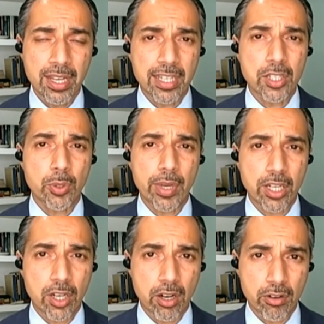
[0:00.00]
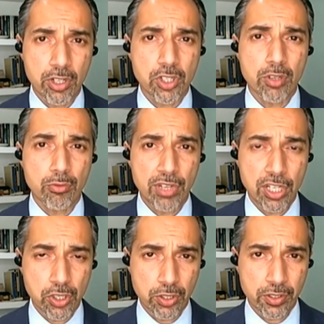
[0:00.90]
is to encourage the
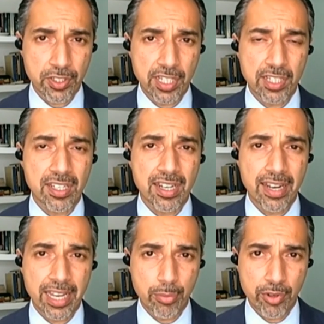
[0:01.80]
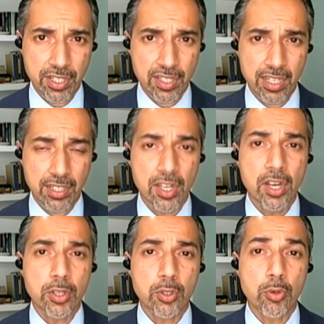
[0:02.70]
regional states, the neighboring states,
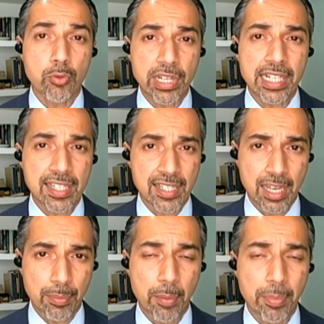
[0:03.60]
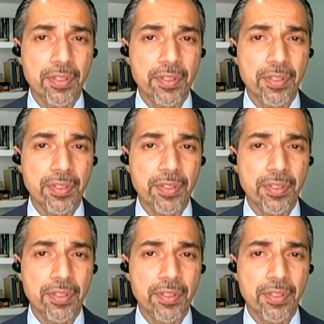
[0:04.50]
to really step up.